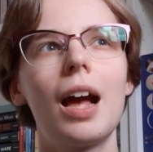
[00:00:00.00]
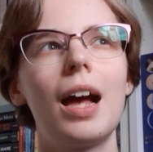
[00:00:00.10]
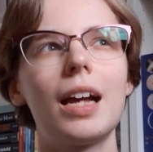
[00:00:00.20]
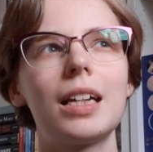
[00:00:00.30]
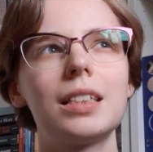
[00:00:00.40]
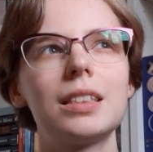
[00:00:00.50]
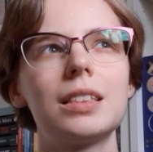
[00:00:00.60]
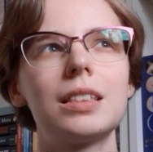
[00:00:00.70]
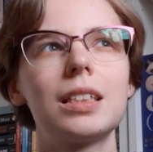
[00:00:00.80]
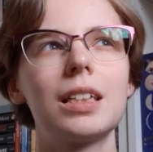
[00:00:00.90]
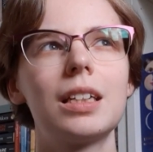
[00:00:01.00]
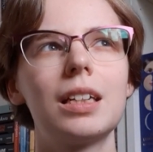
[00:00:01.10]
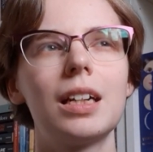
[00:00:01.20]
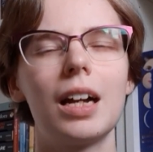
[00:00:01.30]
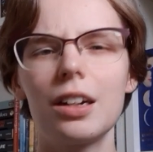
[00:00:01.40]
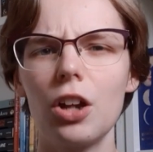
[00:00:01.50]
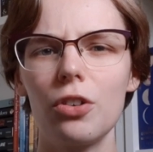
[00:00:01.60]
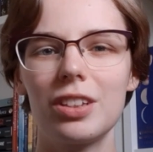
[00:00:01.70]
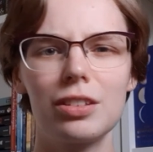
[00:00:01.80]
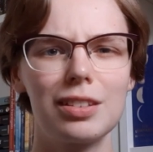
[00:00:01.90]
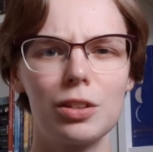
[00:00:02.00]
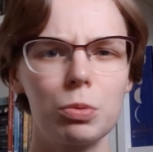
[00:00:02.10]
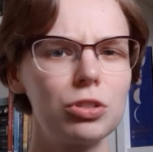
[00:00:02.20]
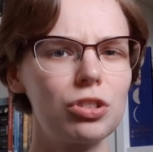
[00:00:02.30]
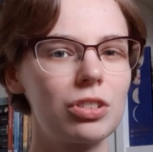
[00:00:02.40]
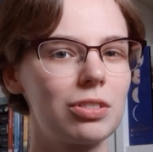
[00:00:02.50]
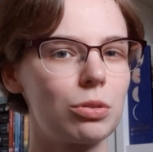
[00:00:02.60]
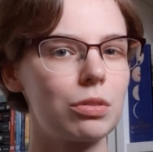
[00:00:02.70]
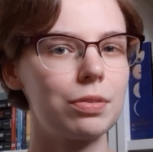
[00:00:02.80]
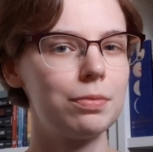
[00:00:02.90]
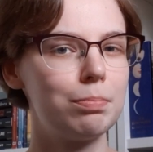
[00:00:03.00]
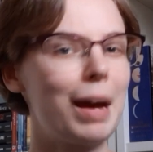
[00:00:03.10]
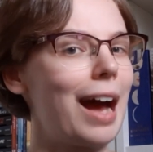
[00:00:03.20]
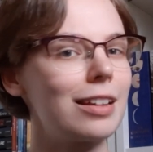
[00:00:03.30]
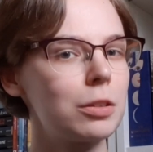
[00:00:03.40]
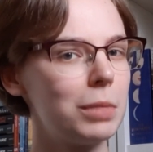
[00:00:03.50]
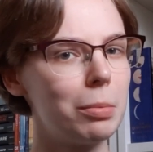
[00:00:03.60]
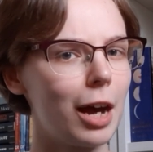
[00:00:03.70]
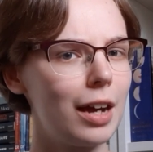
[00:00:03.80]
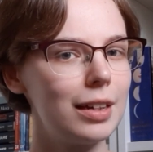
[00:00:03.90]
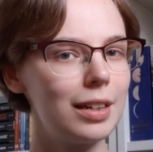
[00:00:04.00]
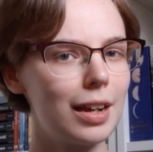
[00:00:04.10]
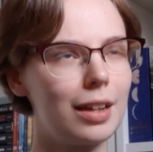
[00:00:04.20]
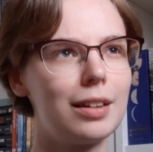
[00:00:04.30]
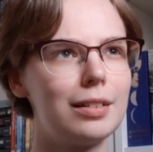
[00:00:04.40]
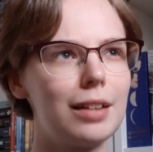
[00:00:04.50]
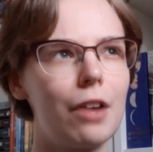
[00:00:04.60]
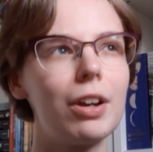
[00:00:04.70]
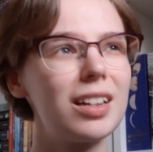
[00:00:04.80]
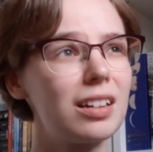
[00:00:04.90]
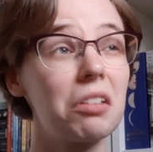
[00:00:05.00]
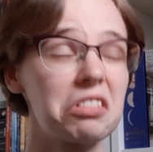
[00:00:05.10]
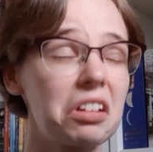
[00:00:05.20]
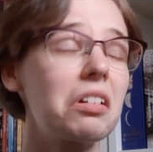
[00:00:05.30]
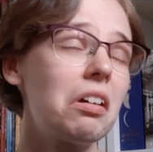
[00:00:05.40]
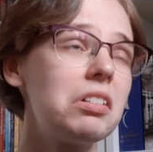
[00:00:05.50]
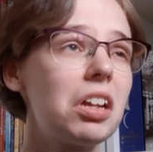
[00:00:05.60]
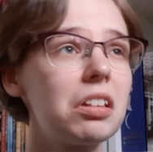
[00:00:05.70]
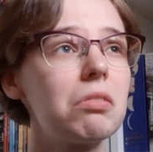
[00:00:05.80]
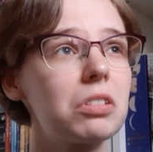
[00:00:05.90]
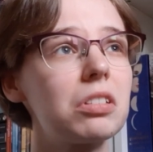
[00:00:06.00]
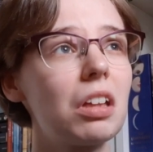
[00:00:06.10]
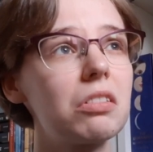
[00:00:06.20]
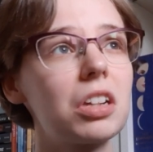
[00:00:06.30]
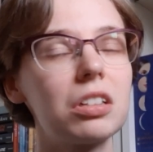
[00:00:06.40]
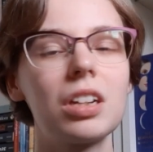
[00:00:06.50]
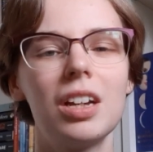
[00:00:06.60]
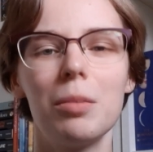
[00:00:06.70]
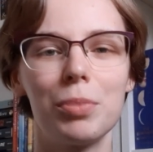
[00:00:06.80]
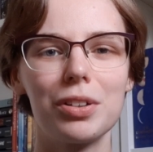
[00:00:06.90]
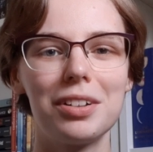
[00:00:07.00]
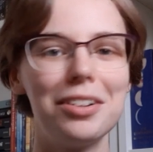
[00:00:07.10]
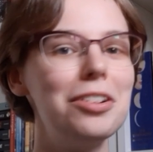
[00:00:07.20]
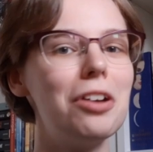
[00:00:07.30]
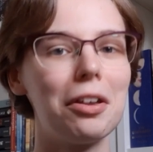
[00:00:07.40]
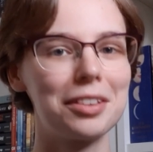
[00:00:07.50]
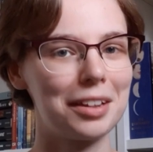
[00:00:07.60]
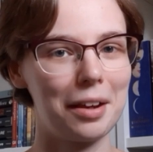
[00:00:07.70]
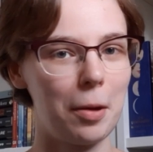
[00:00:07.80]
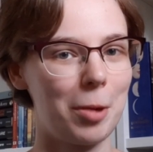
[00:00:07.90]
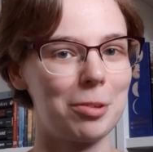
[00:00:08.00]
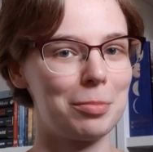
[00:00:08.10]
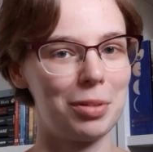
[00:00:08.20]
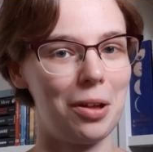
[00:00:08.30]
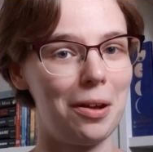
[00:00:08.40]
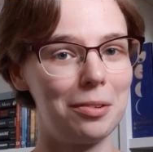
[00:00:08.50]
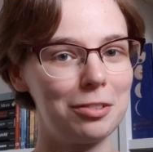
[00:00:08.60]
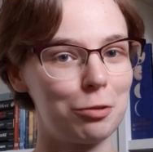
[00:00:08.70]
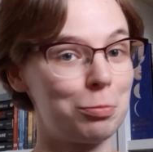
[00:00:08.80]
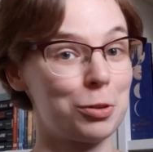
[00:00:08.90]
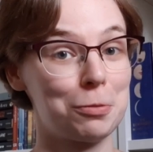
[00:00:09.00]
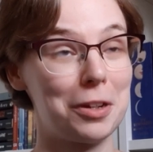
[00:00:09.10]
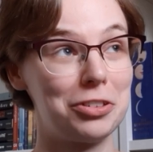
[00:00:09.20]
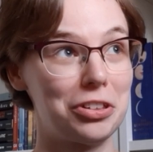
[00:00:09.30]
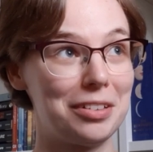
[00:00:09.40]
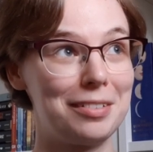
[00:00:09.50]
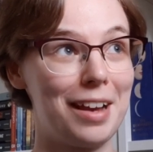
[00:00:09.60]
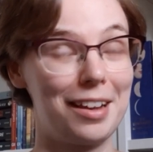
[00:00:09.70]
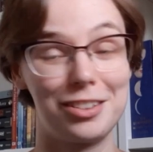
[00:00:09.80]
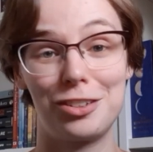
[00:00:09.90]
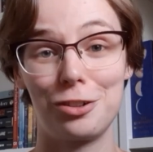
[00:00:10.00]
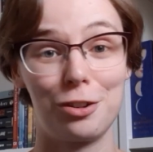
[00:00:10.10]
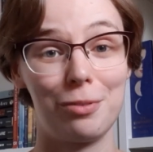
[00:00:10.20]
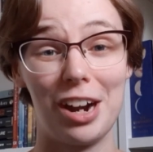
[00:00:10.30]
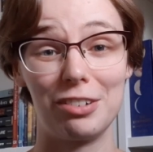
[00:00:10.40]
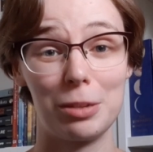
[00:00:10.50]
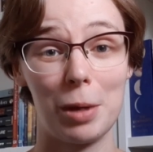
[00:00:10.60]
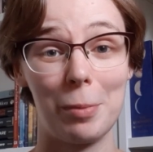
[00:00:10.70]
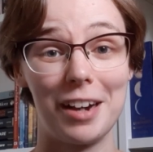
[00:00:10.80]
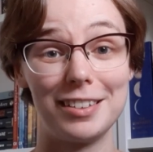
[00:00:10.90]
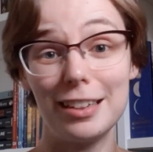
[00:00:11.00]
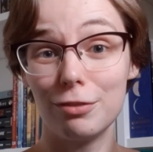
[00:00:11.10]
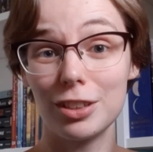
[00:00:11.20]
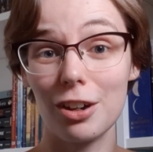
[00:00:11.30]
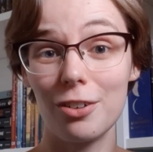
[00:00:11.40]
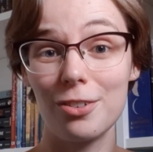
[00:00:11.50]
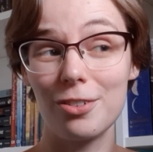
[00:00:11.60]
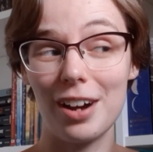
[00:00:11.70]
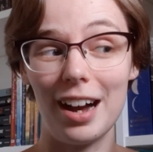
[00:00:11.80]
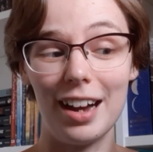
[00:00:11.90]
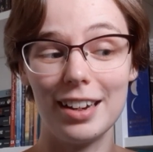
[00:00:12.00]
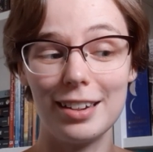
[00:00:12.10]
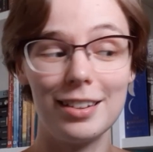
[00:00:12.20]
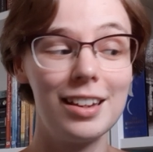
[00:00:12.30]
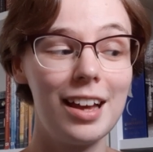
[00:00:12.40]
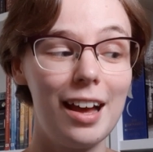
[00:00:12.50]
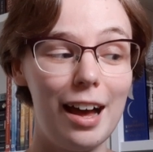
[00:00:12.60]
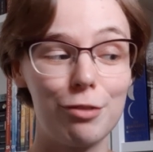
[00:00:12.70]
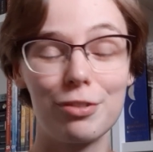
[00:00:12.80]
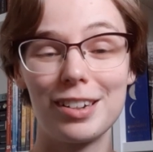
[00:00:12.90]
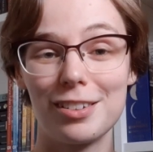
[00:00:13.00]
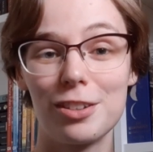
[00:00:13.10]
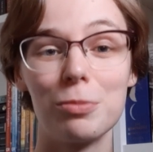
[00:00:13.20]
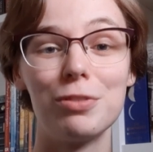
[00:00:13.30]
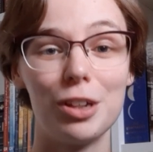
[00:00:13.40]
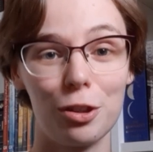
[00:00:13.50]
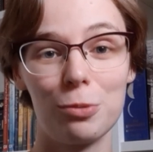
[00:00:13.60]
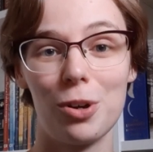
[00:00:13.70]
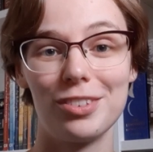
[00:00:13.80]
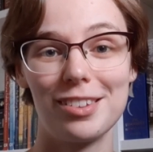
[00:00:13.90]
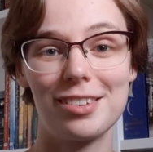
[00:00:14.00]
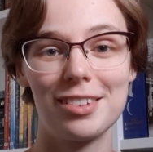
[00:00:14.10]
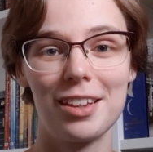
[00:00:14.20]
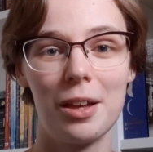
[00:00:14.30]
and I don't know, this one just sort of passed me by, and I read it and I was like, oh yeah, that was good, but nothing about the plot of Persuasion has stuck around in my mind, even though I have read some of the other ones